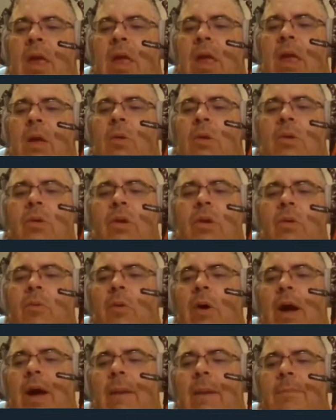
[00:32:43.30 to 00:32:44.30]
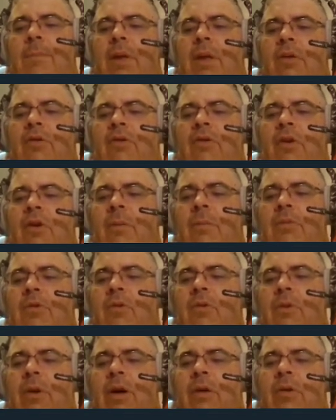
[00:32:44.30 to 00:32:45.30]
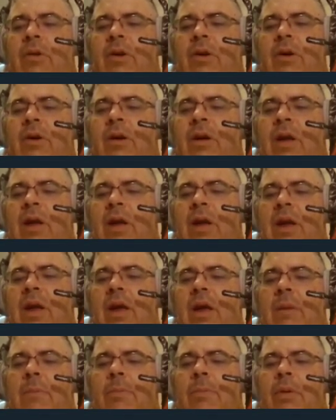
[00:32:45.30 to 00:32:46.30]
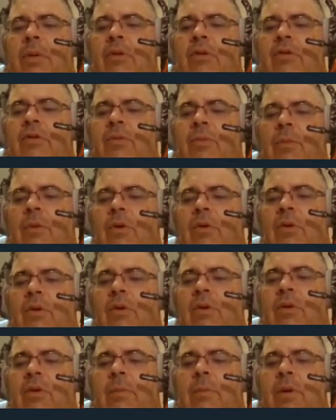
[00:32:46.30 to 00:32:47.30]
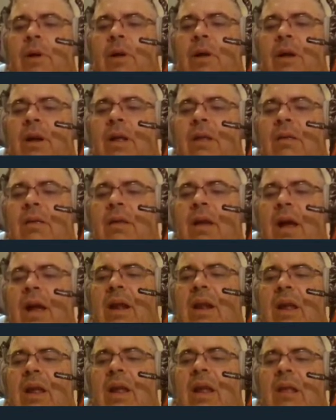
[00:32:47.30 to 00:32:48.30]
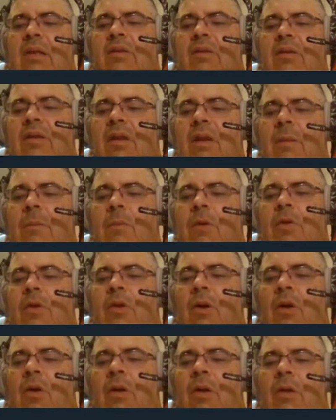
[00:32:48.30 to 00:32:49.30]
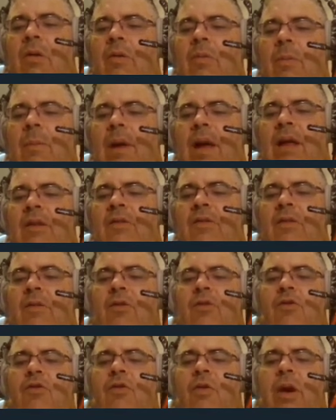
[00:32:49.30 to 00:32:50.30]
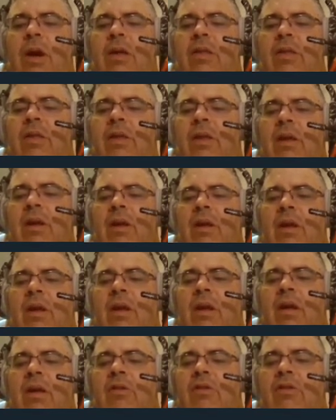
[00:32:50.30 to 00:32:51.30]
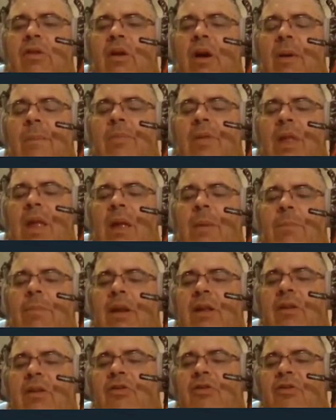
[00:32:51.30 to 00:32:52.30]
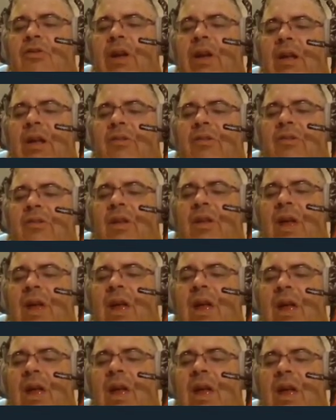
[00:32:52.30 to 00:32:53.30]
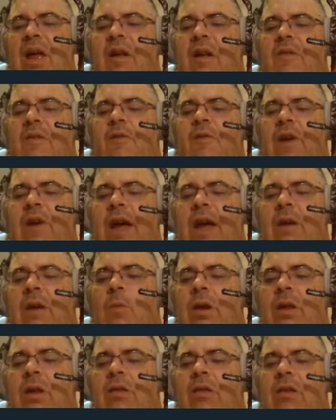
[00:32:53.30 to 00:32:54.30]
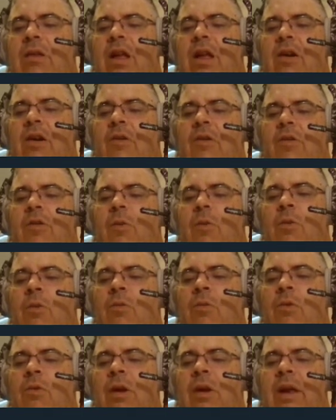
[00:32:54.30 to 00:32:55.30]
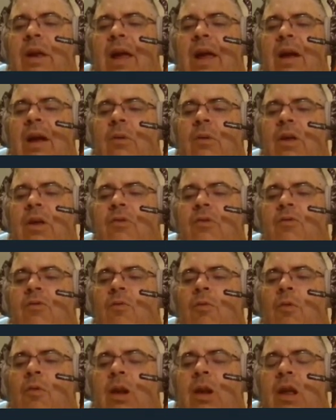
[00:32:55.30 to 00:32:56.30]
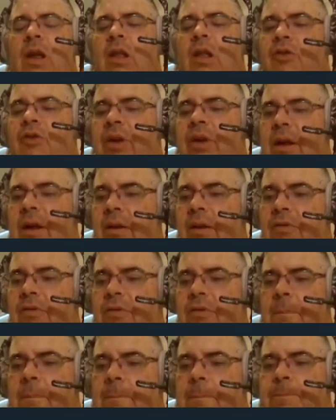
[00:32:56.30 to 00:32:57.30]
He would only wrap his arms around her and pull her small body tight against him with all his massive strength, sob deep in his chest, and fat wet tears would run down his ruddy cheeks.